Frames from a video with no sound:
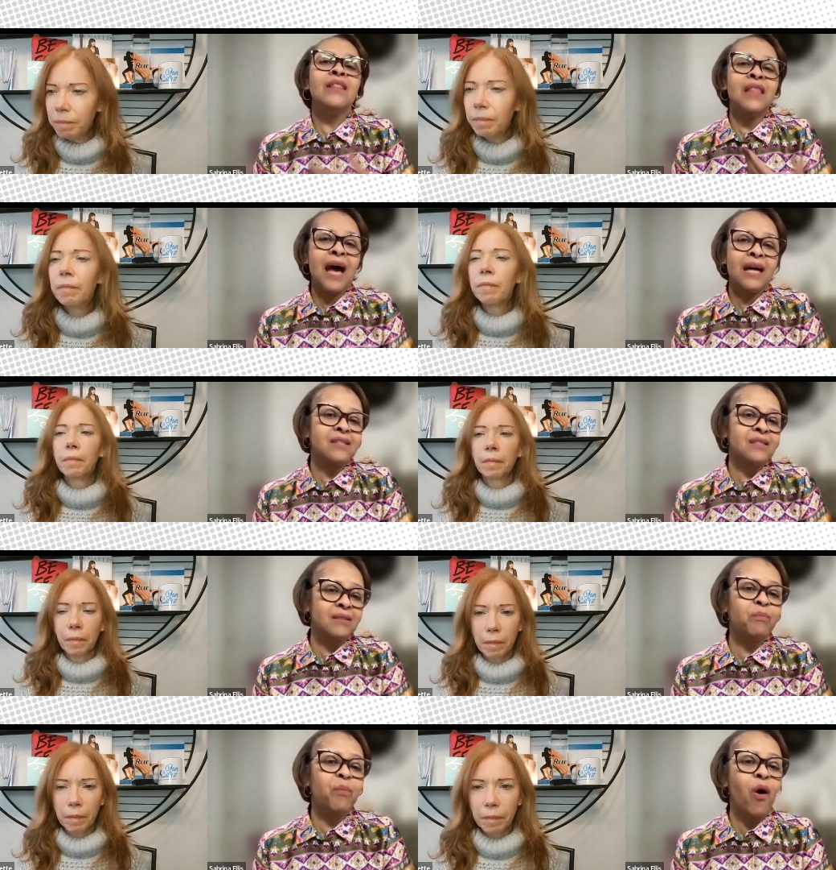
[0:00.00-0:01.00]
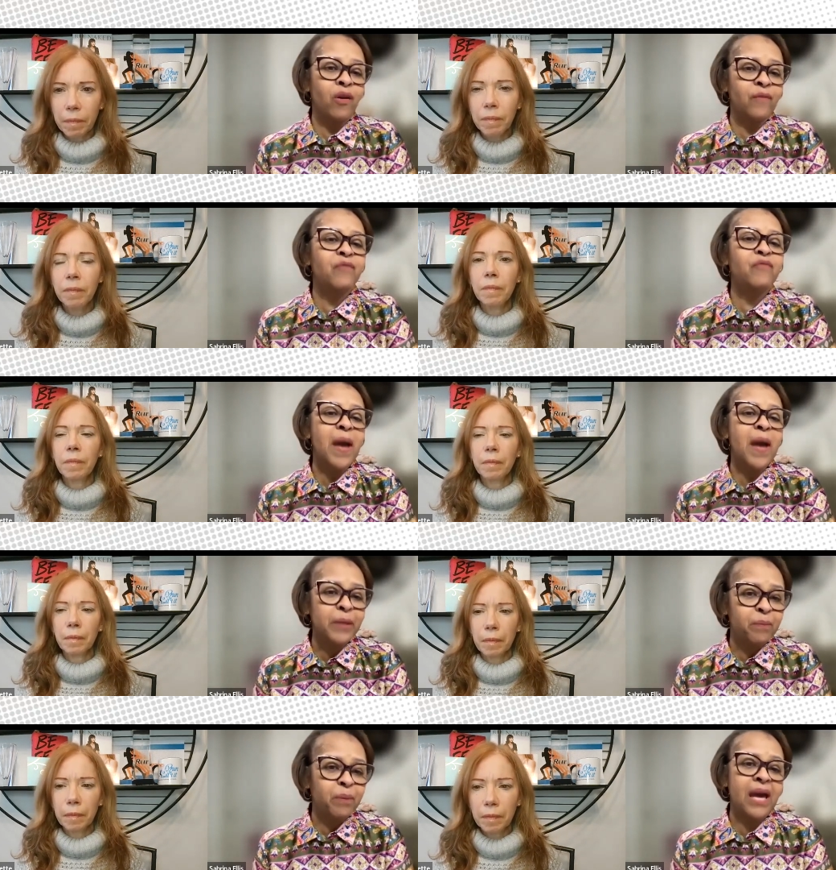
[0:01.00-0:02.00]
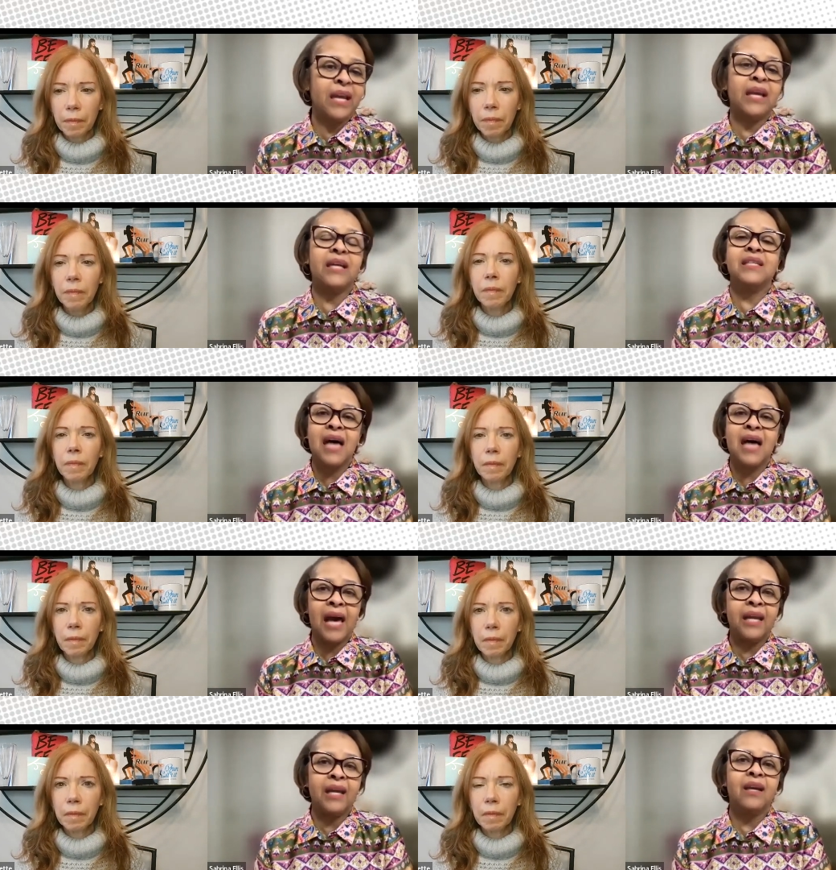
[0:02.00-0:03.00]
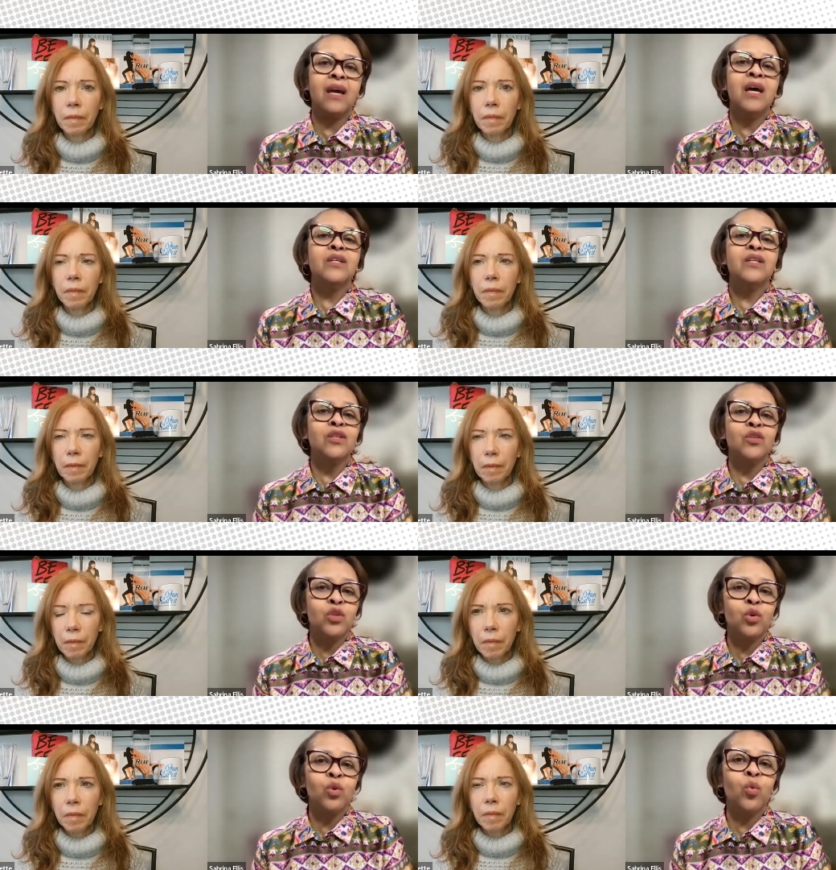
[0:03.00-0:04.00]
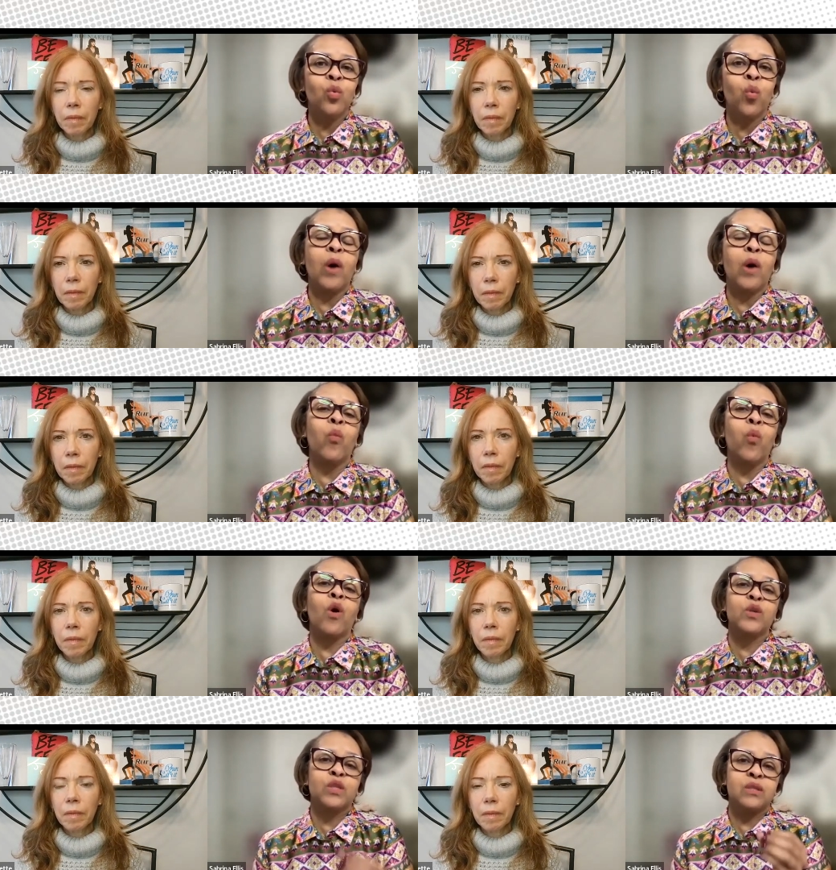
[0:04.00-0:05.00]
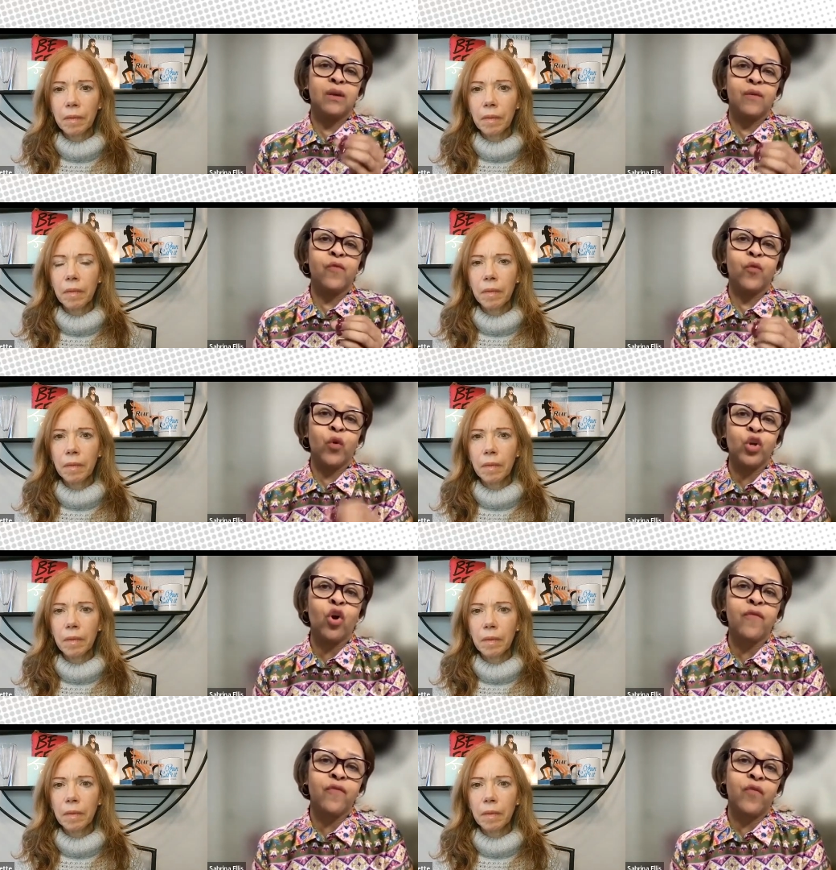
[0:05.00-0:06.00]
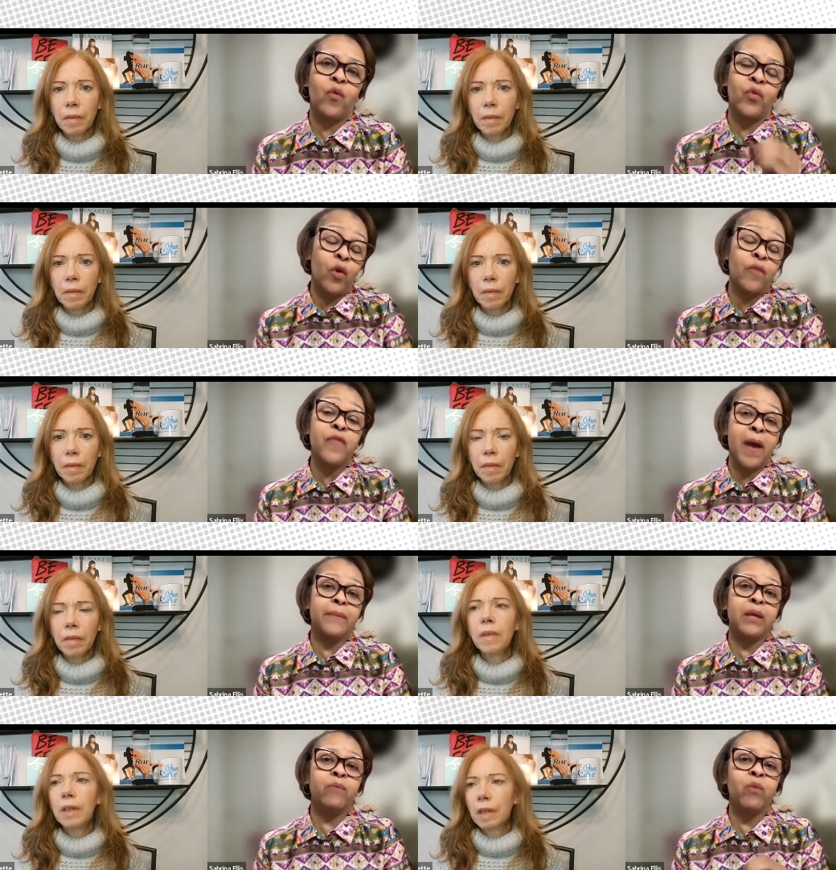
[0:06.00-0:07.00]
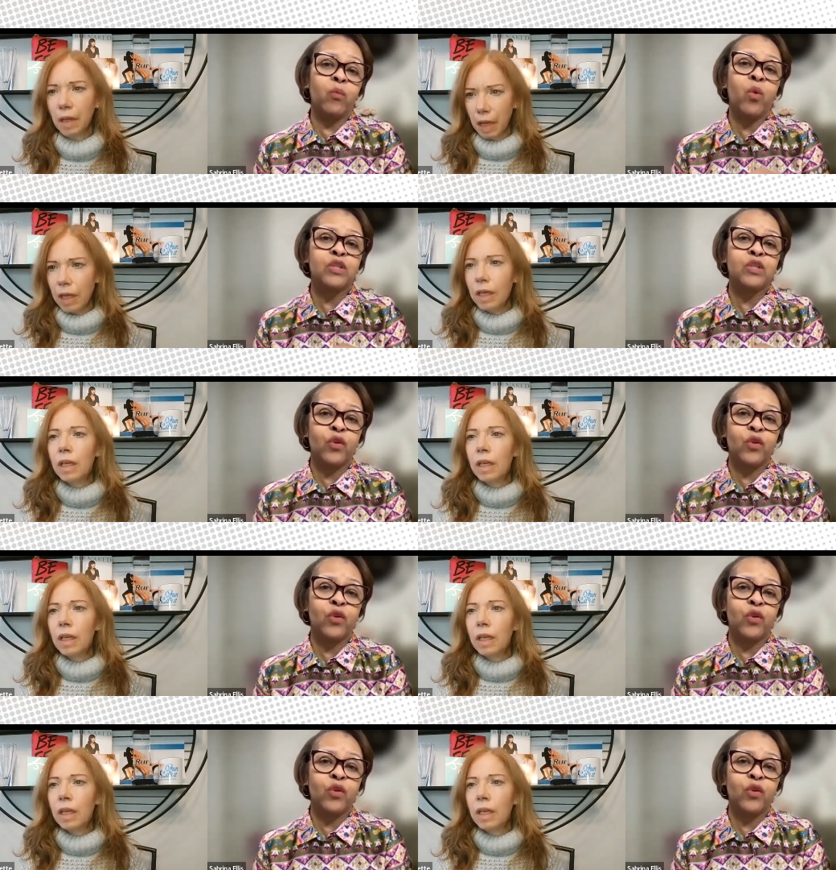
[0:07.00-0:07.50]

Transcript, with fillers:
Speaker 1: That's part of the family planning and deciding to do what works for your your family, what works